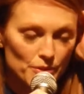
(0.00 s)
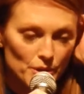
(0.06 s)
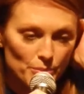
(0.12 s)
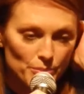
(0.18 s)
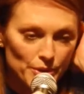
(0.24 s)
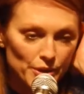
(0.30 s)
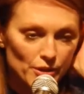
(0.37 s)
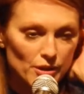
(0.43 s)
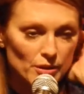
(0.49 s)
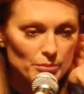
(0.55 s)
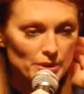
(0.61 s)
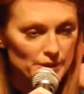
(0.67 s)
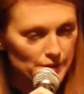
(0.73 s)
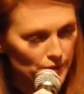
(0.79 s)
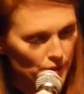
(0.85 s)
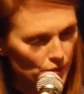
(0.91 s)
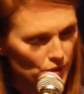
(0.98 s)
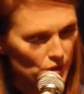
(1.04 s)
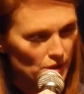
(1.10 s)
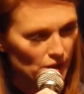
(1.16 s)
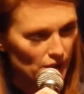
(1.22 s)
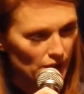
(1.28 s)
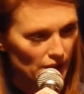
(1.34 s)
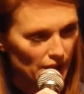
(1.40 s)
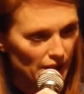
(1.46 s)
mirror me
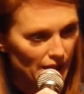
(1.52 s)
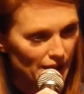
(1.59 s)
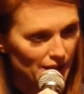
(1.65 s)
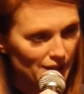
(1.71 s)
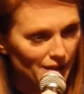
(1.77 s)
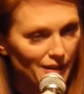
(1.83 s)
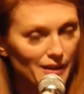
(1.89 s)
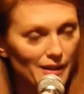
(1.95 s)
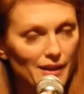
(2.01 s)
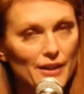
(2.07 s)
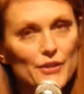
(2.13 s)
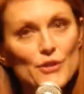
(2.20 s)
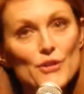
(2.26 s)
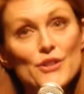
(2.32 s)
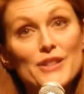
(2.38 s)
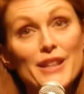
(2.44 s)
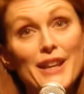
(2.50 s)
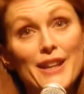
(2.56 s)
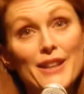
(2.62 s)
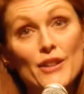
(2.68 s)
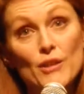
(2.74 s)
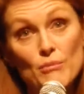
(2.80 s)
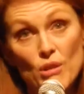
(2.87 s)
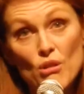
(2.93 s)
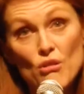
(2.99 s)
socially and
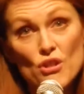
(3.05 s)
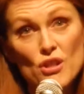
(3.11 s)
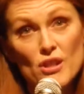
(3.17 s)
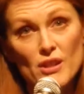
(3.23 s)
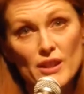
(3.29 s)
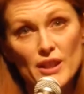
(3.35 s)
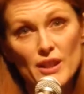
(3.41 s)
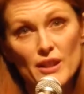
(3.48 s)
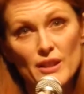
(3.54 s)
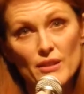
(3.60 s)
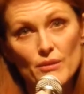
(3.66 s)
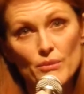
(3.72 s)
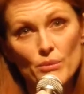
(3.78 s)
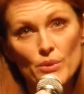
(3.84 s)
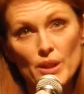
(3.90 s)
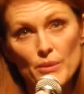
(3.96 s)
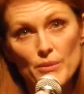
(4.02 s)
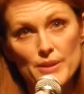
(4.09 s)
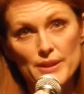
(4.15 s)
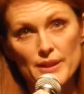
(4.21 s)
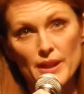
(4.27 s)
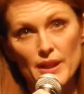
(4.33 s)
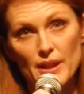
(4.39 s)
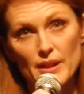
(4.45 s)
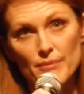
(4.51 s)
understand emotionally what I was
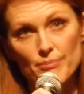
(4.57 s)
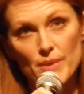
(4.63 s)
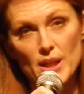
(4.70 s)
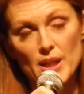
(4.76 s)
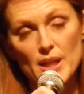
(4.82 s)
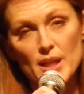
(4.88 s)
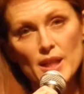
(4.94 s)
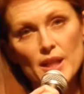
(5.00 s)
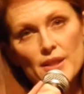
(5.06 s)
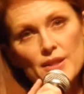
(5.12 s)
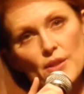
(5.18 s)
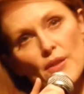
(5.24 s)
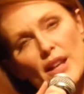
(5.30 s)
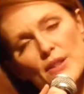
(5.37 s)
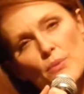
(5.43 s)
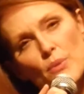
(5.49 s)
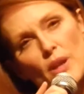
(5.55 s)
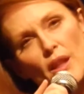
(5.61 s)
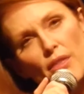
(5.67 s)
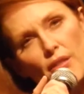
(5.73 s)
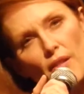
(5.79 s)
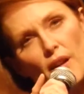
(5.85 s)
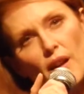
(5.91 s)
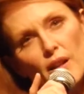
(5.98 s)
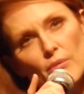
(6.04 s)
saying. So that's what I
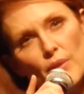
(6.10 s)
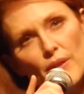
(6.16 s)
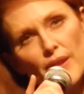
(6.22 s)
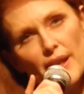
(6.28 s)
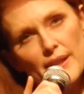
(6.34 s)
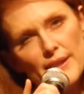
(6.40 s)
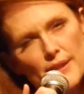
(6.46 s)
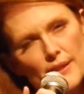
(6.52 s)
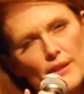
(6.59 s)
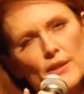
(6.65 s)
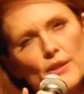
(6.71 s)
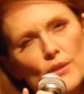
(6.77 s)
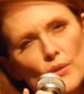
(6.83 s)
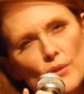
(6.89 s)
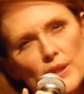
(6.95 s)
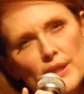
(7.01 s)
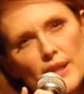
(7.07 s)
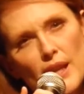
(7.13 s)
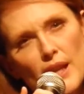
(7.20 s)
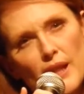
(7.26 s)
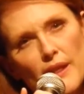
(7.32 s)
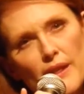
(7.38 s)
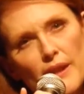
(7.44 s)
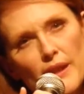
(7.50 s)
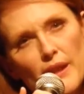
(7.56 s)
thought with that too. It's
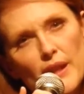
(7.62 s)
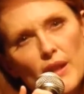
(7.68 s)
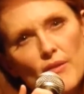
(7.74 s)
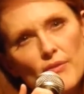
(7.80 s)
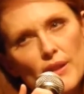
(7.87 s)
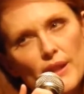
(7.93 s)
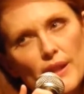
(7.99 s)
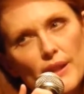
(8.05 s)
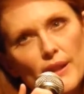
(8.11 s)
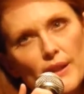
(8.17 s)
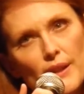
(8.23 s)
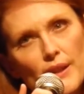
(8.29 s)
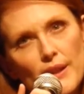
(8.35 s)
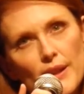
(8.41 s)
that thing of what